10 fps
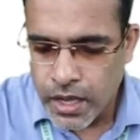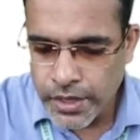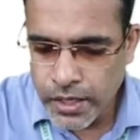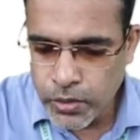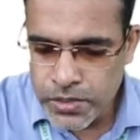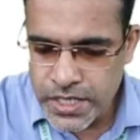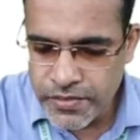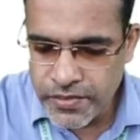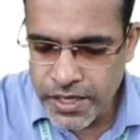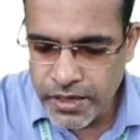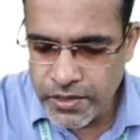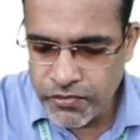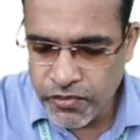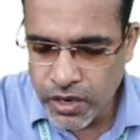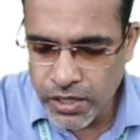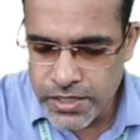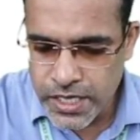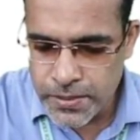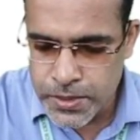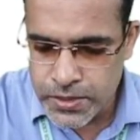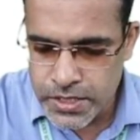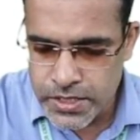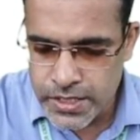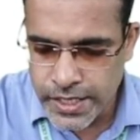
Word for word: And outside we have the false capsule. This